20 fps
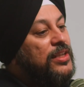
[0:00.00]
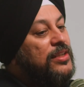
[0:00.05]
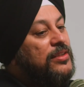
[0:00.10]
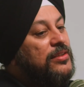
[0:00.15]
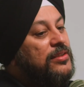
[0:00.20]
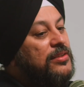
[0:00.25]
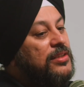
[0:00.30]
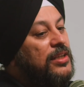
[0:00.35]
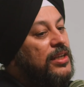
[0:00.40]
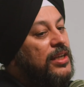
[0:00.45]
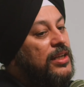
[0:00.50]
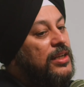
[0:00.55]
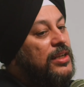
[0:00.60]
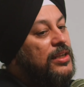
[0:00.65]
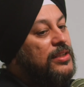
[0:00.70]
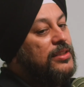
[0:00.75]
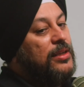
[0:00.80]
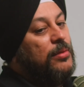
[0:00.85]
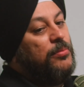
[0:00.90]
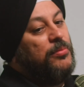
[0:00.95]
as
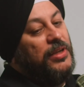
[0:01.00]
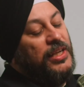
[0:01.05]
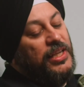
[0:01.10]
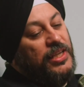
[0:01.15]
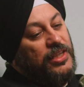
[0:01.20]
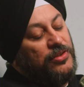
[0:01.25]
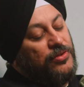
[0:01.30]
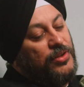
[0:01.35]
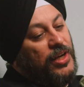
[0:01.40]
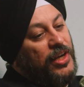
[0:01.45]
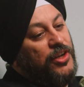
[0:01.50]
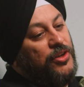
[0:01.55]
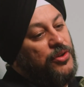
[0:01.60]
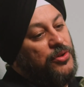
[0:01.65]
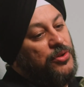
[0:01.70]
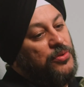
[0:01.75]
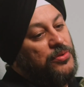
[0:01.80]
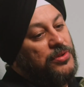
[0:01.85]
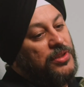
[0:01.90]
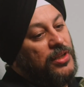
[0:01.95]
uh, somebody is ready to
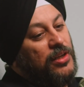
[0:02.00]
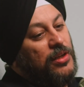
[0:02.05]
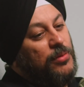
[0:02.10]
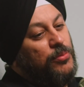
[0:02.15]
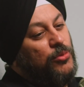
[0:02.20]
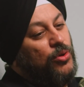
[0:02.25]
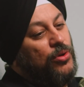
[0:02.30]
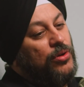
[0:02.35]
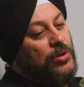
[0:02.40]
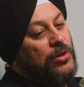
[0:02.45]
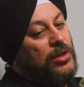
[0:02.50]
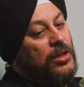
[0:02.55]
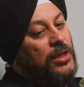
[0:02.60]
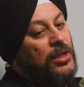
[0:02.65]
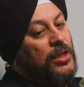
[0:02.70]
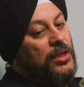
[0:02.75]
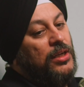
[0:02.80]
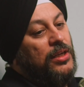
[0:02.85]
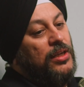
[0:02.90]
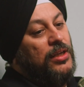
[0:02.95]
use it in a more
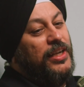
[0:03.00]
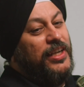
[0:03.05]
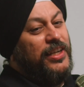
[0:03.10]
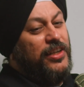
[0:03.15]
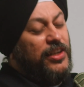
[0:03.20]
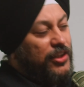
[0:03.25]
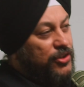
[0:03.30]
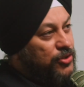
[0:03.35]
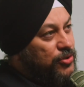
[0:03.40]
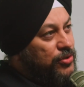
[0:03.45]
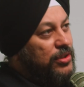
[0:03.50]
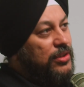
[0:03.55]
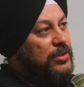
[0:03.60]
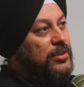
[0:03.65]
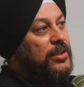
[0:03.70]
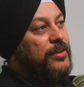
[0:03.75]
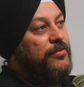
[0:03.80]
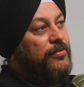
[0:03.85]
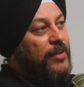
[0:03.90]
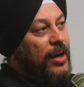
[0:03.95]

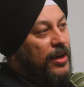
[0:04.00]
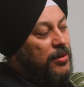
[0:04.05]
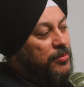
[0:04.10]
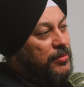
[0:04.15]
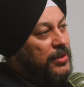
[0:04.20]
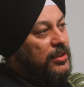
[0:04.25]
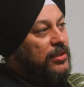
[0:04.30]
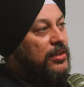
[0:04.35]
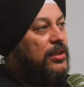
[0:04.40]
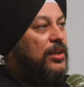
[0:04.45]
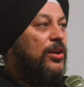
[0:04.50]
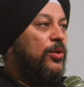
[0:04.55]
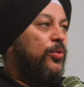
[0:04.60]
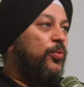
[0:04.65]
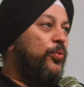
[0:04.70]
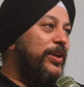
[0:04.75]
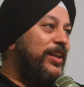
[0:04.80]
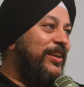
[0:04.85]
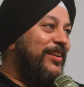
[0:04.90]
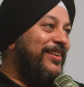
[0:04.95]
industrial environment,
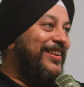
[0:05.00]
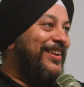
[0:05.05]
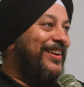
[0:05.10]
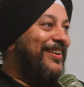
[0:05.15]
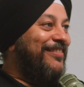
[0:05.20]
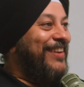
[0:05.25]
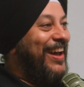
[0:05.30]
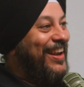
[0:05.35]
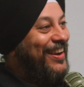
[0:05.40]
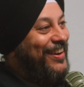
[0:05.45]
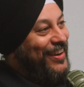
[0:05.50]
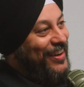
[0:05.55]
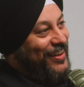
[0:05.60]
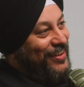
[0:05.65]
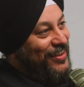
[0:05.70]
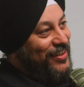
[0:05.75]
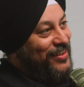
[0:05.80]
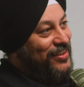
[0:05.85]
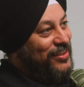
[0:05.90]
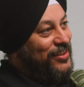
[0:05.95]
we uh,
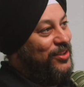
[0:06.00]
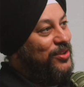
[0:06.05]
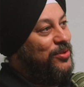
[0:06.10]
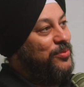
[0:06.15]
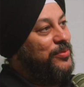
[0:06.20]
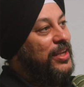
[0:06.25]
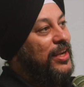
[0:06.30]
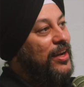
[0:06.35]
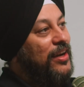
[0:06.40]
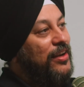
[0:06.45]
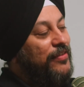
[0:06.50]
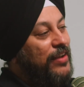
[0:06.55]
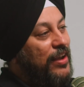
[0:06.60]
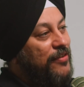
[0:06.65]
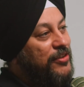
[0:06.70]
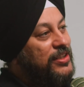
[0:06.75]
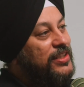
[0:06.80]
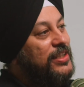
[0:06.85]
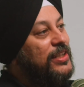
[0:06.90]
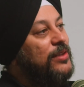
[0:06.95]
validate it. You know, we kind of
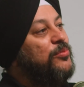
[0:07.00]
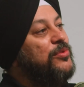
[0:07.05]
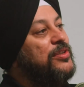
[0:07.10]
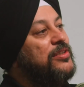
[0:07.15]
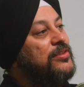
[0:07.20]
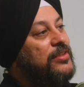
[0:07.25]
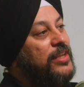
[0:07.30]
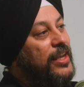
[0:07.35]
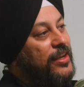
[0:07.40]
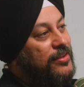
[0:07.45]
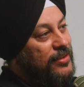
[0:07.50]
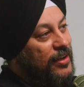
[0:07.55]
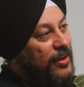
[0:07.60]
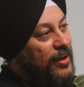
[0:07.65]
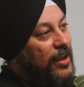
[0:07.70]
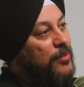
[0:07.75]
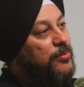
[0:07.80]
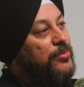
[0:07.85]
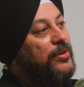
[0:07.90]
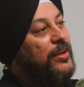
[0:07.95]
have a team which takes that
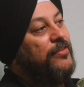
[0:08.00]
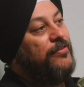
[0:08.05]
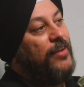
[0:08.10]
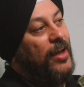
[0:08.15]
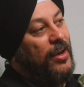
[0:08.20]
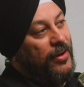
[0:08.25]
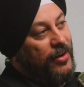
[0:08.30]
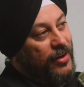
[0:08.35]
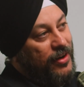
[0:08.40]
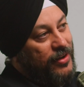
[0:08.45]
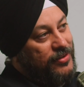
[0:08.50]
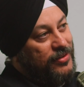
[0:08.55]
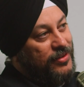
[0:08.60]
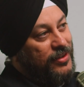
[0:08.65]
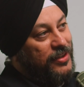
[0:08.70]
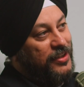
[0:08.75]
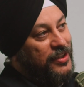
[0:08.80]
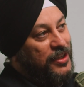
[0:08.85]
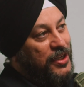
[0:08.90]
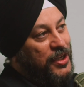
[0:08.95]
library and validates
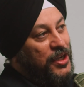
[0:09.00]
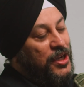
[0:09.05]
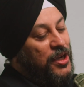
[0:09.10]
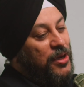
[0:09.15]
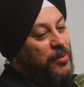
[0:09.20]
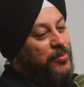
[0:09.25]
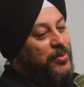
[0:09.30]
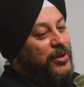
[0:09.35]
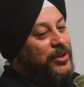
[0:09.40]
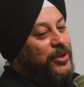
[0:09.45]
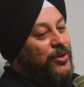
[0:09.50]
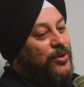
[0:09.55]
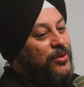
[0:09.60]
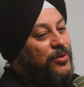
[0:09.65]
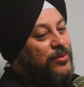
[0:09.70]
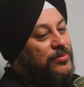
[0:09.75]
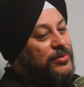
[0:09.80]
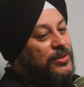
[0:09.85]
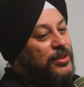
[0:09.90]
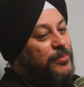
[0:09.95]
it. But you
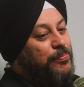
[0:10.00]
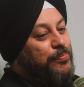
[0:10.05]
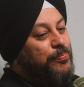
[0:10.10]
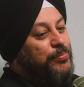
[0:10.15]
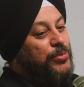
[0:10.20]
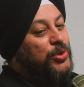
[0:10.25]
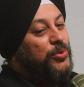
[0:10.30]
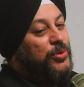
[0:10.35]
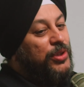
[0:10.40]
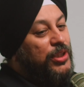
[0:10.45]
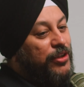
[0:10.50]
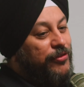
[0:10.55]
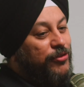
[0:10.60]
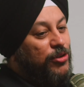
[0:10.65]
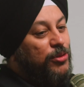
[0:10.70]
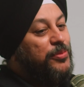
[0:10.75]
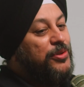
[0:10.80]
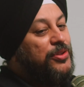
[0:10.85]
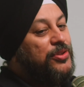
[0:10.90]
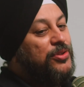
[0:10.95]
know, the beauty of
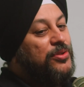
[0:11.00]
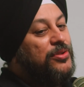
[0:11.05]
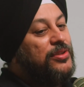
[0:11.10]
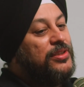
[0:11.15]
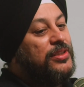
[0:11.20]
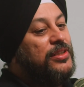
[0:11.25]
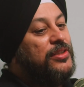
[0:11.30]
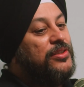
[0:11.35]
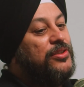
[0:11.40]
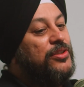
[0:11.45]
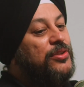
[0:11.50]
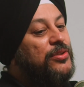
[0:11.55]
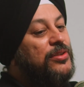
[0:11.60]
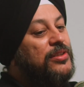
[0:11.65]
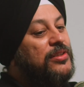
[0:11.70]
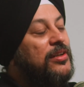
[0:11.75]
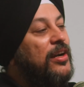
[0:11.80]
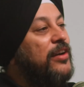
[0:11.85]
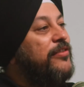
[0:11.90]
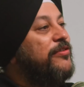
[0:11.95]
open source is you
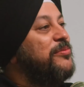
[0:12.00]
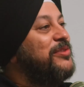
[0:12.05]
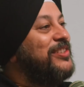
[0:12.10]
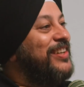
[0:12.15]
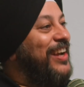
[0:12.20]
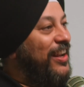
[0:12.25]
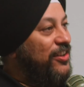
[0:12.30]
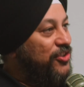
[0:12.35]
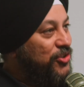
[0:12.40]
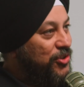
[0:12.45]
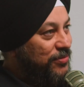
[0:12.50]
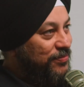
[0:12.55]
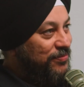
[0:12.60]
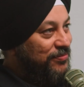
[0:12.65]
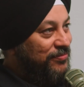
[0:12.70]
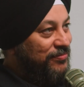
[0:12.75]
don't start from scratch.